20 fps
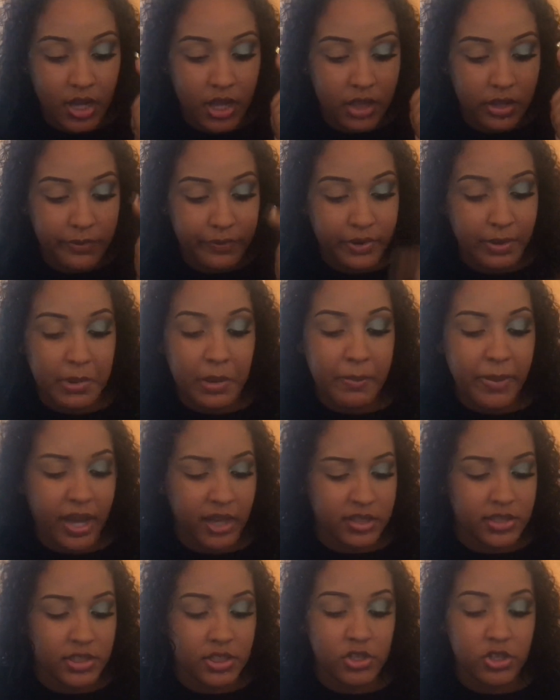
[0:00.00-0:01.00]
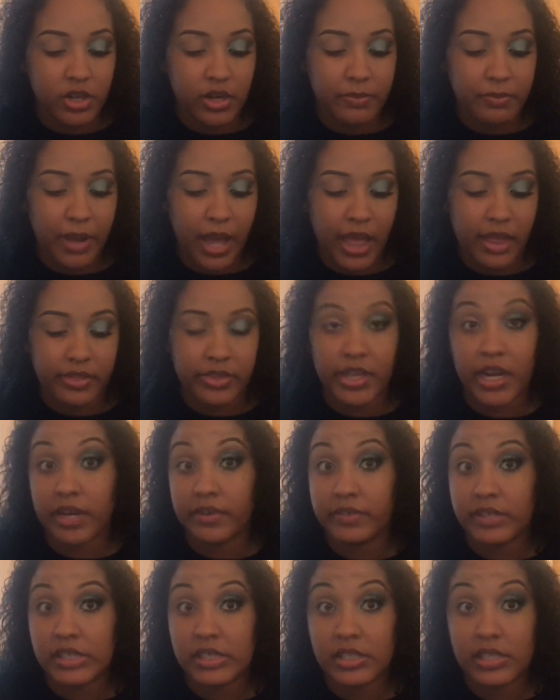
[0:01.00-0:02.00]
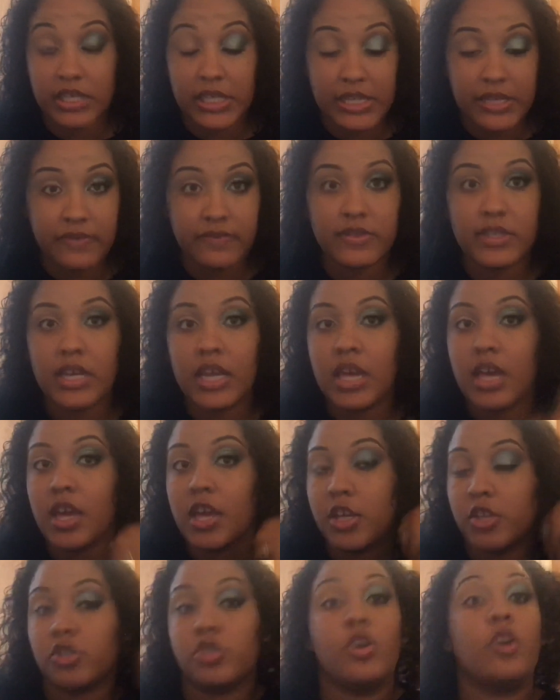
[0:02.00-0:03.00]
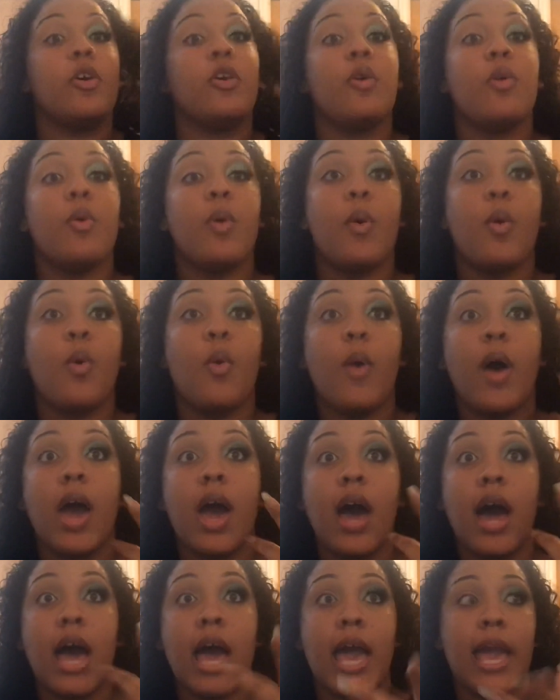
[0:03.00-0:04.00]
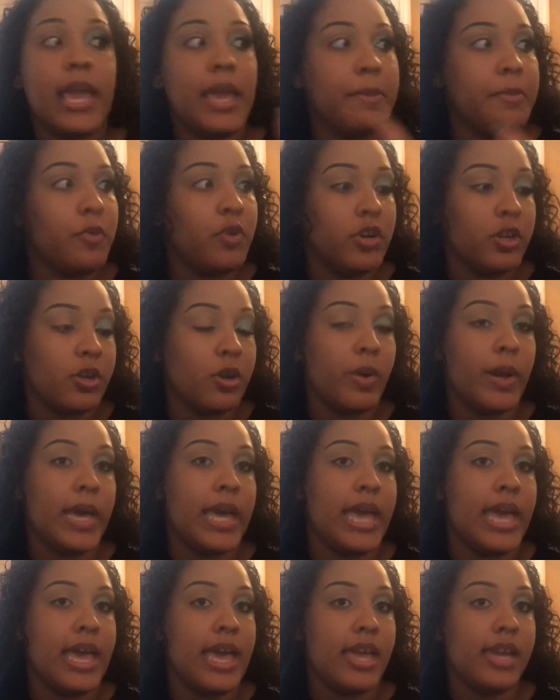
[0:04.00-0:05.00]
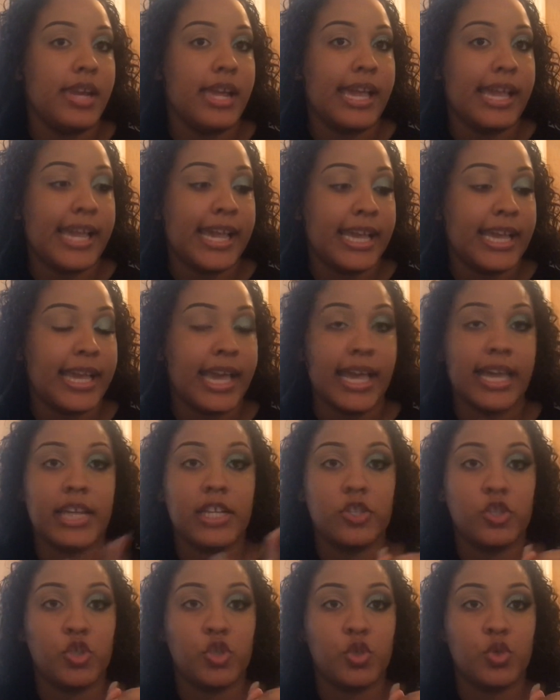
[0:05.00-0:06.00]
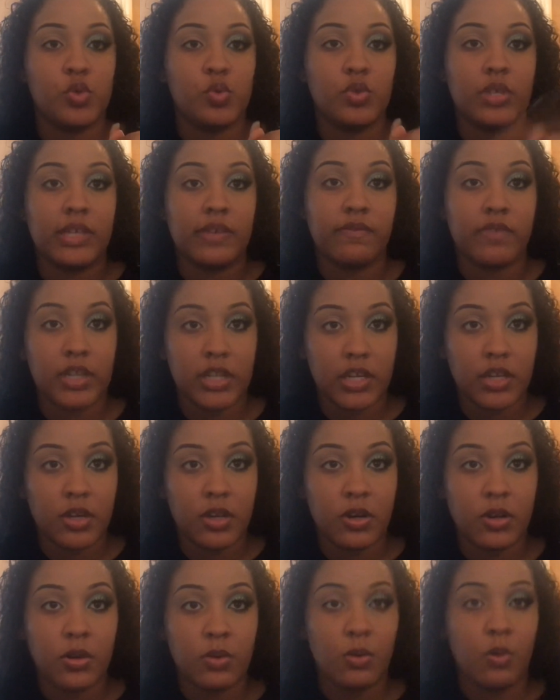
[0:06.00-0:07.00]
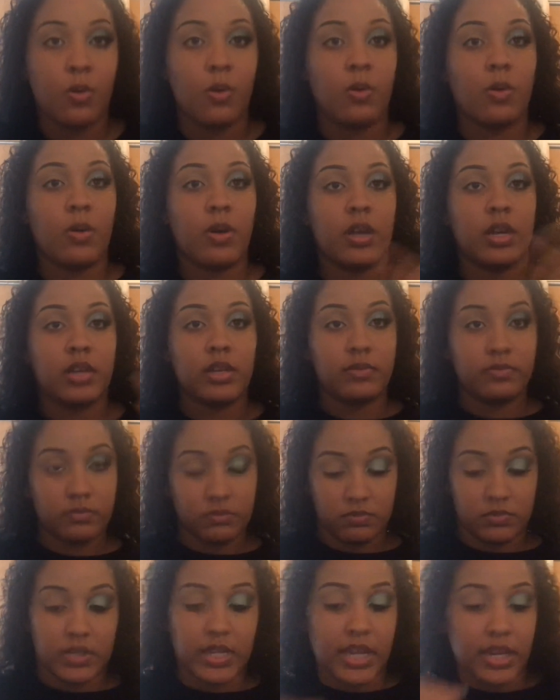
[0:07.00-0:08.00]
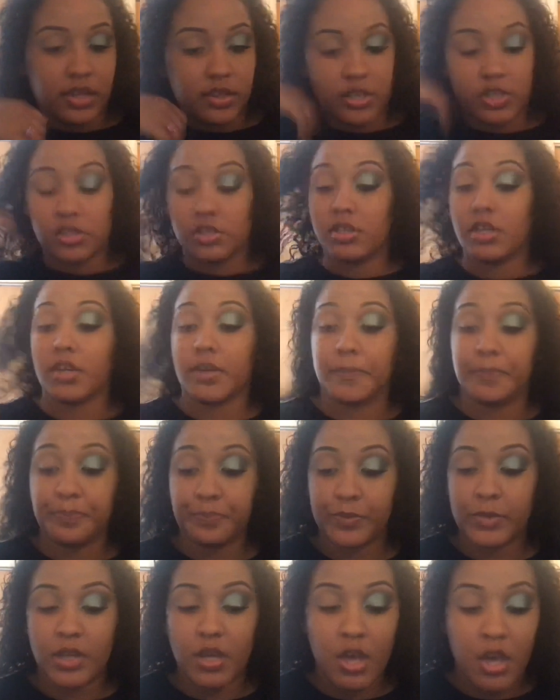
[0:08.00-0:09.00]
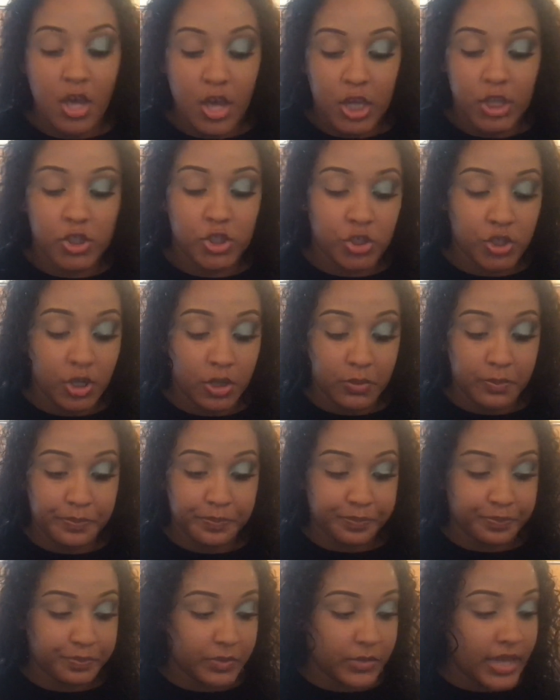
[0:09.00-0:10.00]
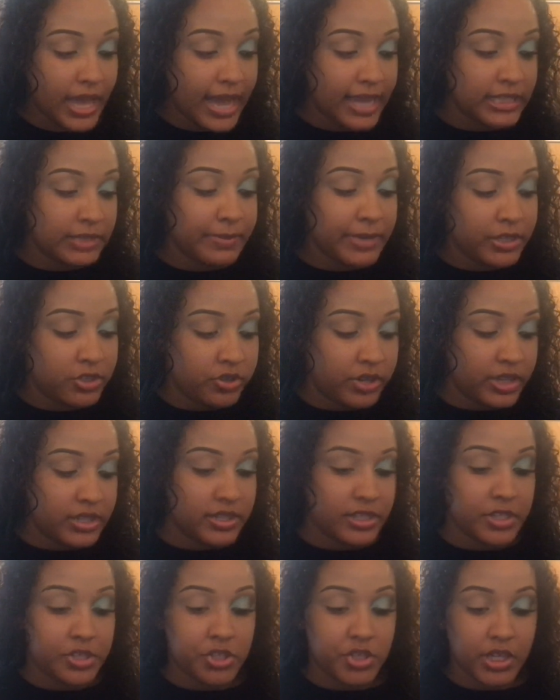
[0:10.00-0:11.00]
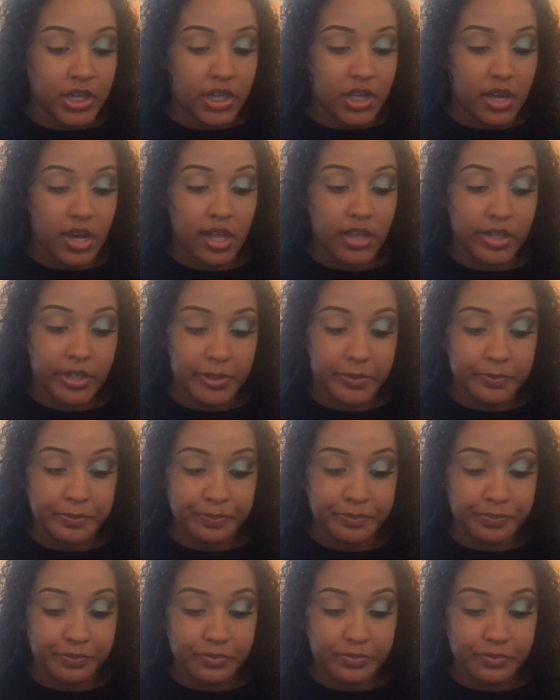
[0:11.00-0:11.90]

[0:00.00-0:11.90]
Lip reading: color from a Boxy Charm palette that I received. So I am going to go ahead and get into the video on getting this look. So as my transition color,